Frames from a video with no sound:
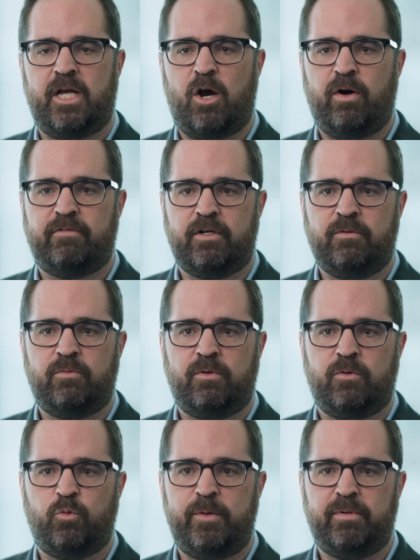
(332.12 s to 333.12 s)
However,
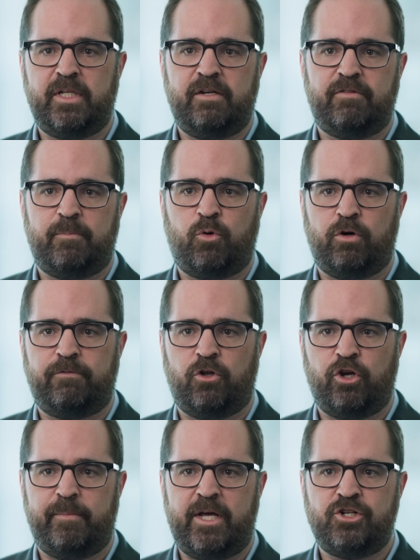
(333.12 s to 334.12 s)
we believe the
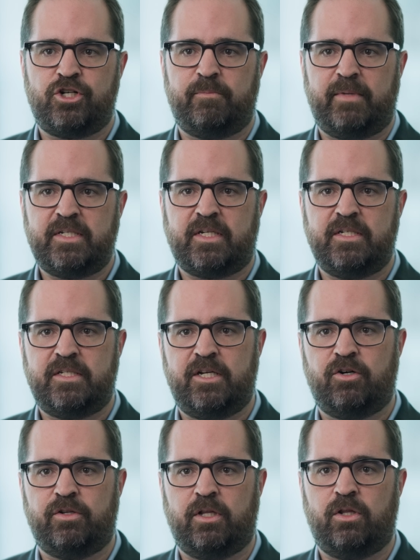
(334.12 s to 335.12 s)
portfolio manager must
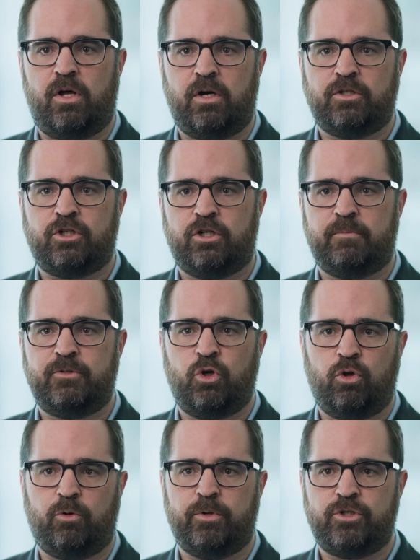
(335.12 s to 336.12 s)
consider the long-term
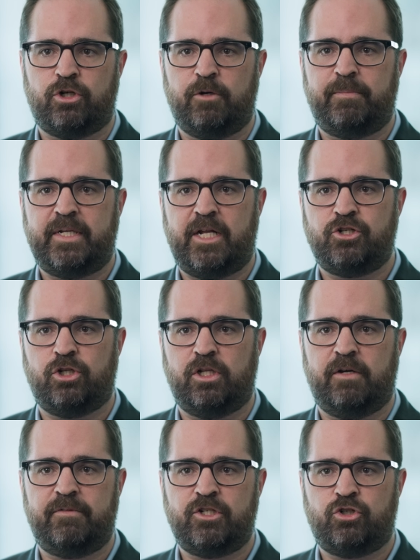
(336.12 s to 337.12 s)
total return
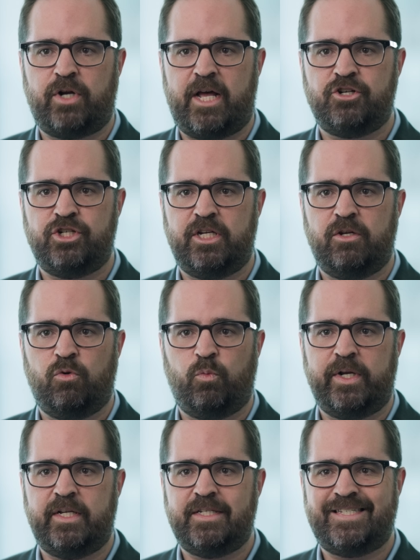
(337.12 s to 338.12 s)
potential of the strategy
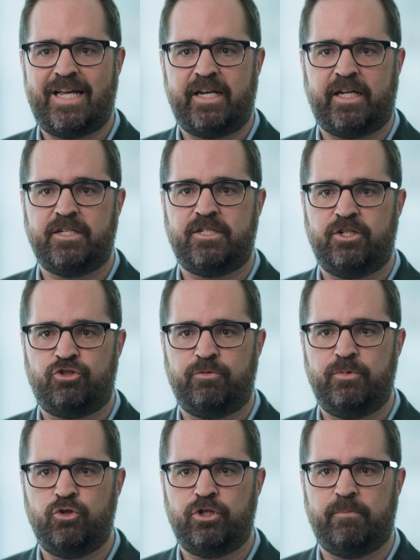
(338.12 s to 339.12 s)
when it's setting its
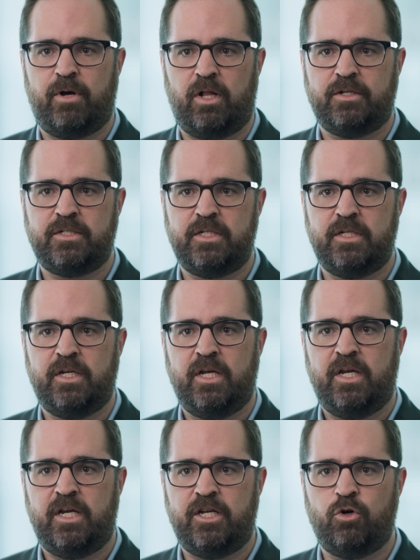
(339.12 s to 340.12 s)
distribution policy
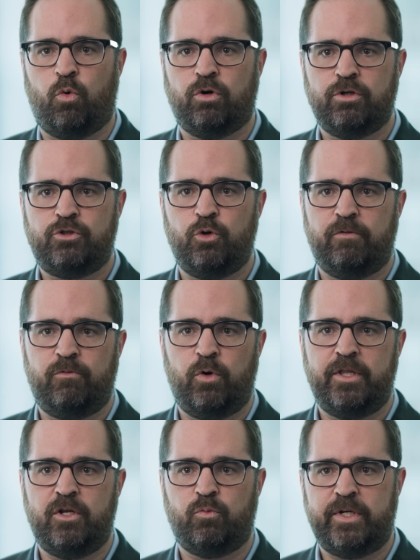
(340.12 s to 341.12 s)
in order to
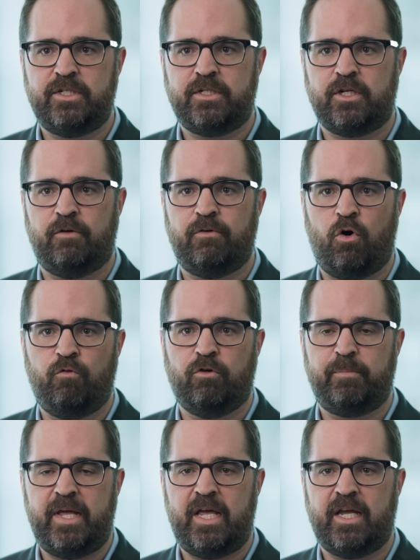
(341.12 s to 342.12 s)
avoid the risk of
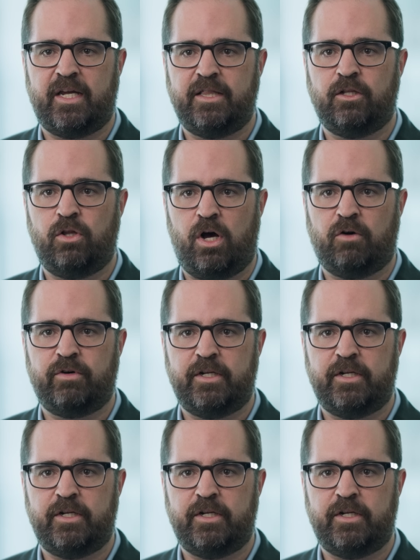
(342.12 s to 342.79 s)
overpaying in the long